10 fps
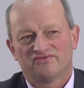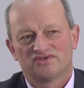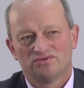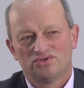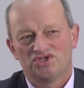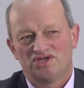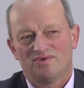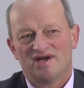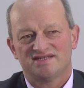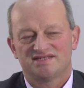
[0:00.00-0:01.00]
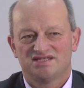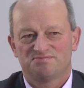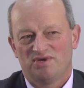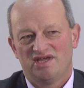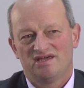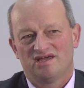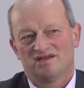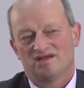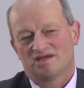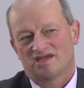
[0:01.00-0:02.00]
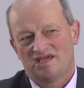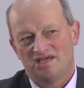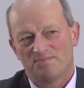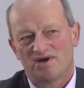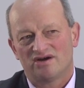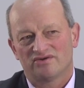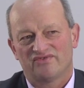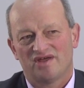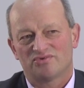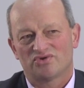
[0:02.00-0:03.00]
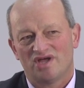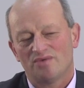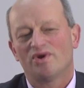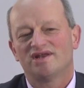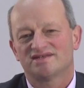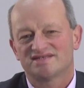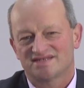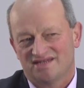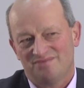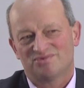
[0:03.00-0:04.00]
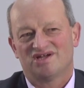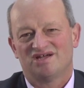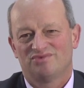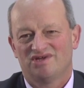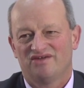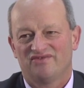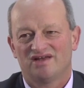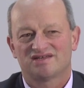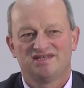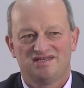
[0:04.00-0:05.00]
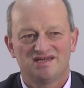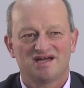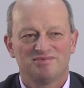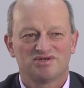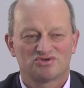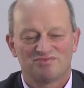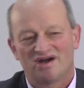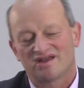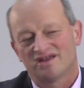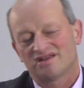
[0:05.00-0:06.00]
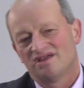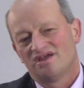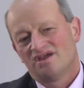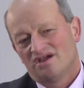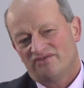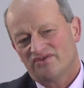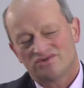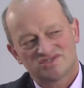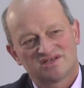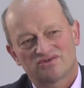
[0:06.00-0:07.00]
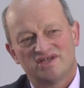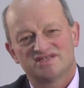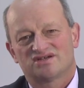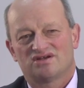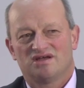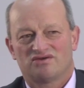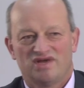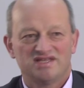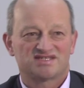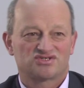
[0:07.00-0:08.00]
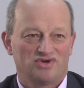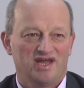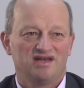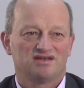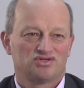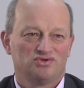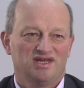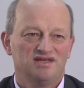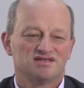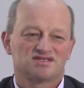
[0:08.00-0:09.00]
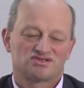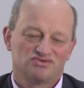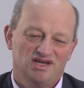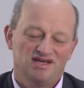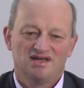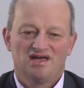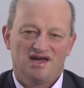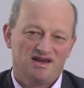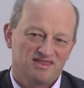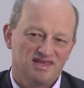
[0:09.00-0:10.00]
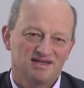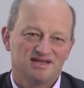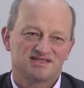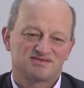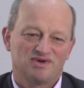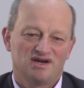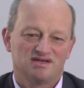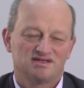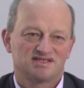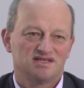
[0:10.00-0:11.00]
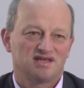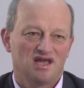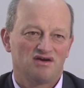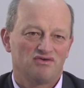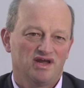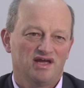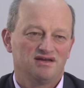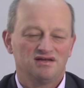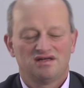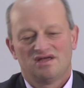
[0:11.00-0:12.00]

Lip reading: of 2G devices being a key part of M2M, while at the same time we have LTE coming to market, of course it creates a great strain to the industry, and I think that's where Cinterion